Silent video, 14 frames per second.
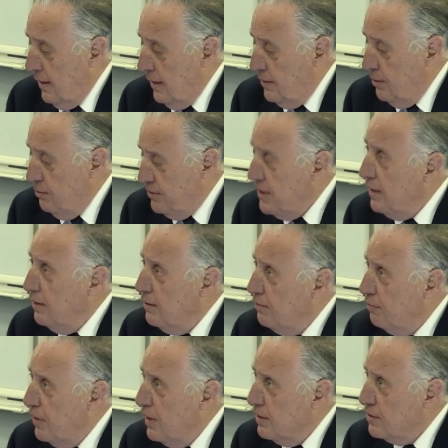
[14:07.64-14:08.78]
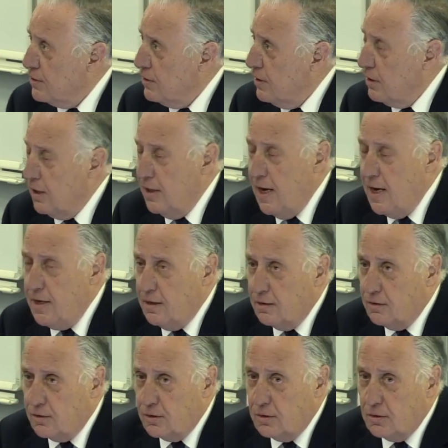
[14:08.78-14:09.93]
New Zealand friends, our
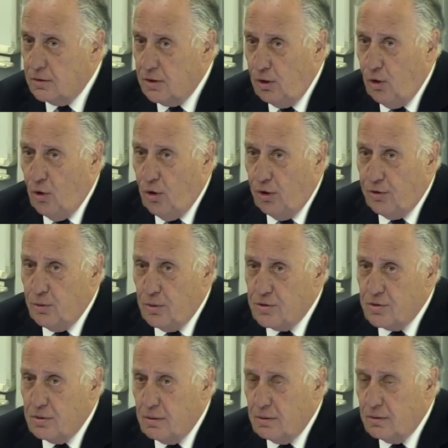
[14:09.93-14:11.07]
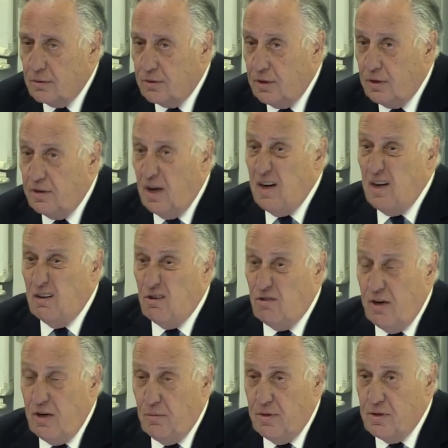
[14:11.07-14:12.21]
Canadians, still loyal to us, still dying to
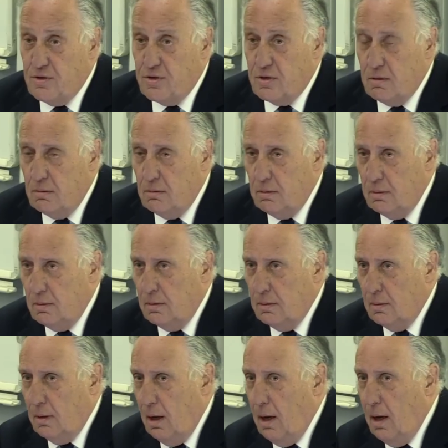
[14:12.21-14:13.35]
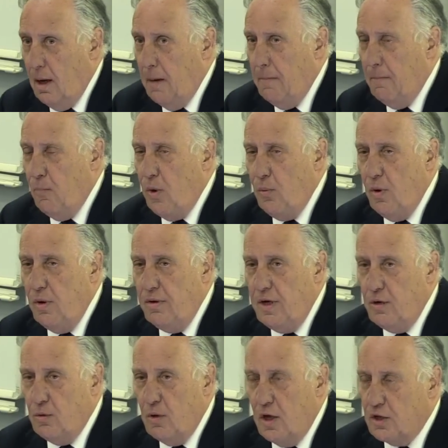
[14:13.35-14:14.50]
trade with us. We won't
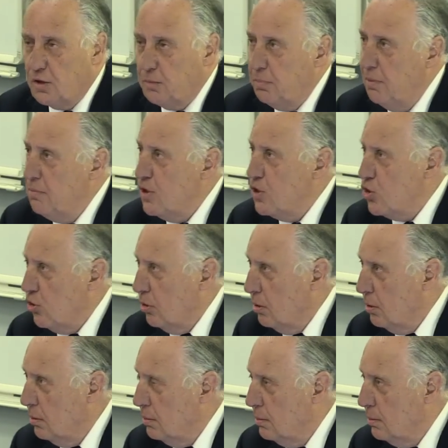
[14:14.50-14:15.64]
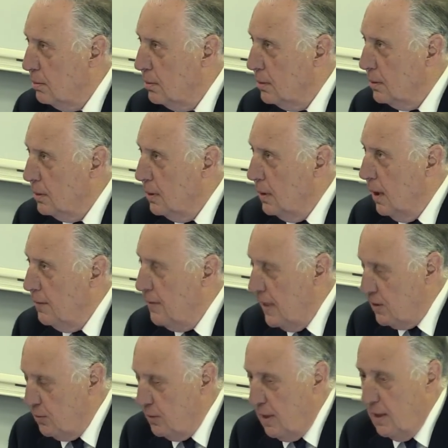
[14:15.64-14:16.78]
need to ask permission. And
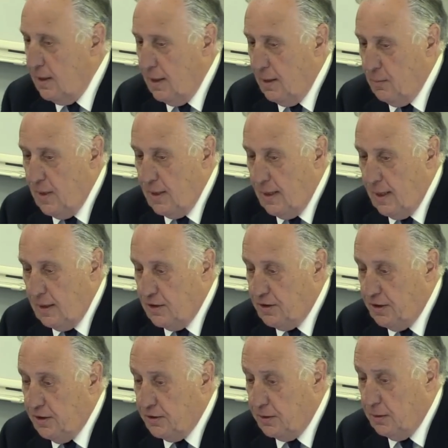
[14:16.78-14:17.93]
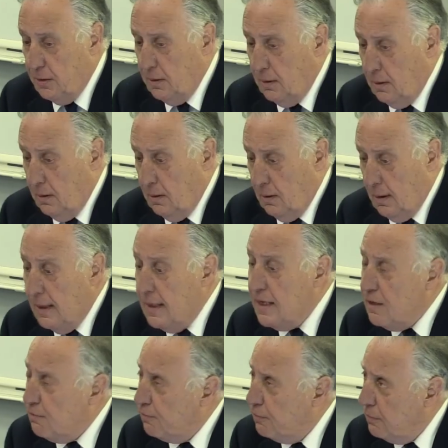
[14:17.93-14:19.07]
that's what I'd like to see us
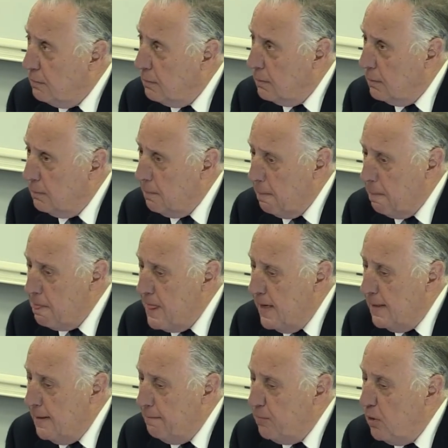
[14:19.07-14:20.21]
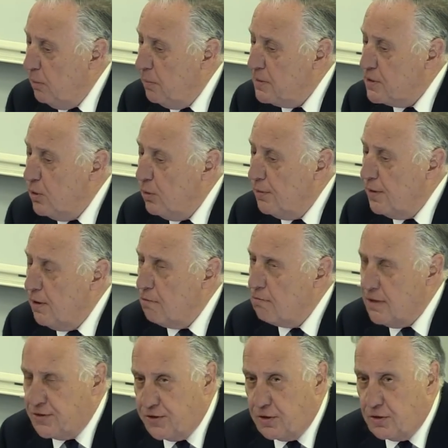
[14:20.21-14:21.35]
leave. We will be told there are
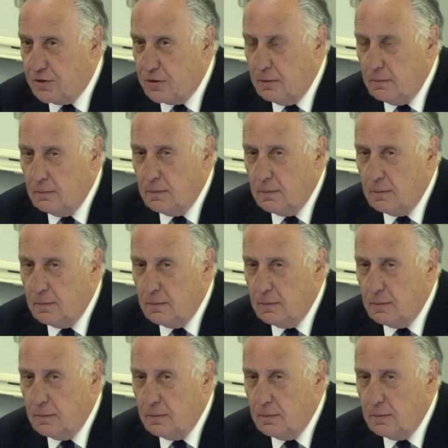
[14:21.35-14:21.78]
risks.